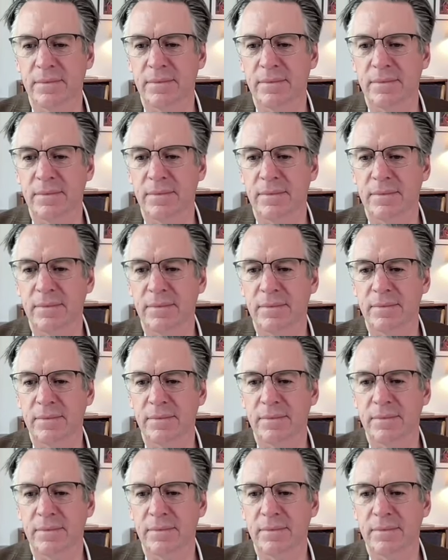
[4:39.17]

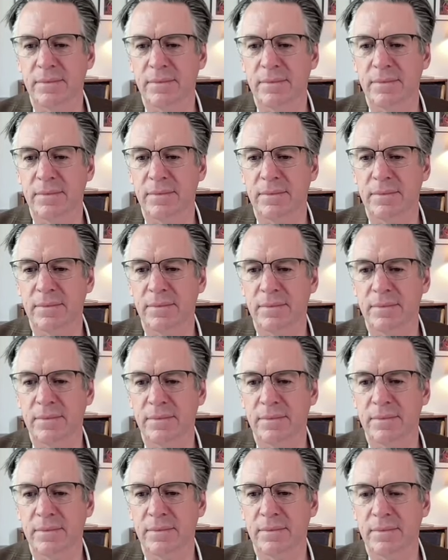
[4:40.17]

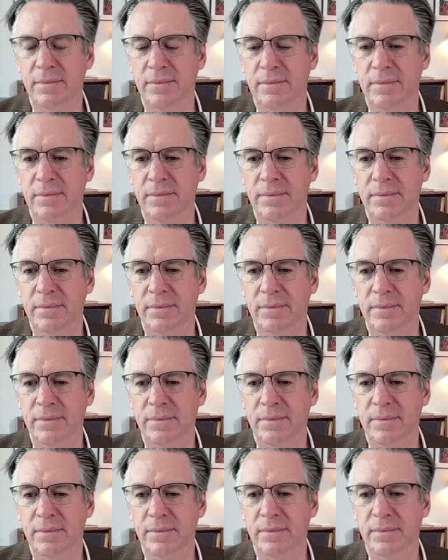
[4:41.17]

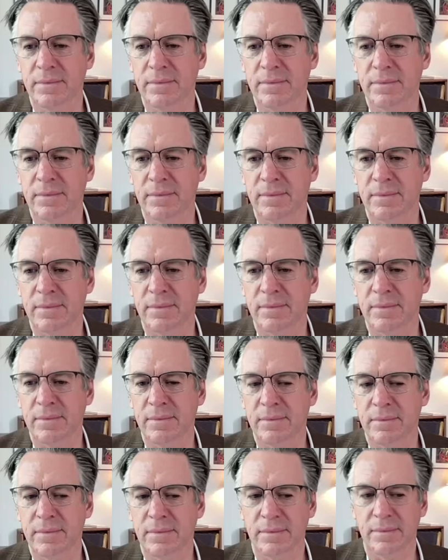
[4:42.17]

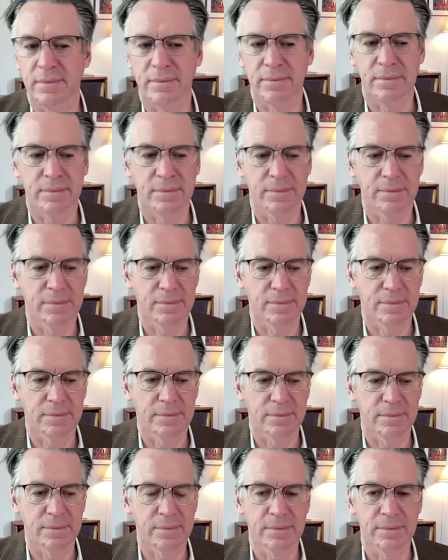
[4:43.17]

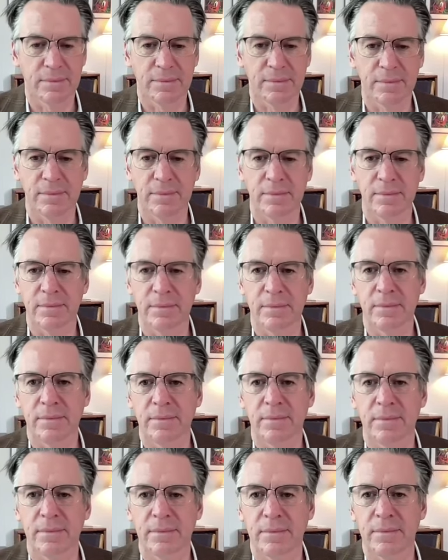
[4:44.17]

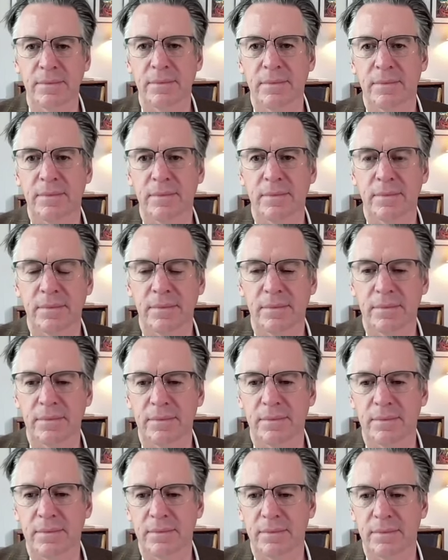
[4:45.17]

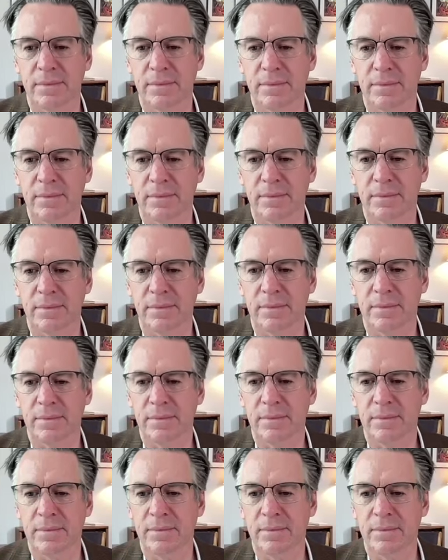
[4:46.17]
[no speech]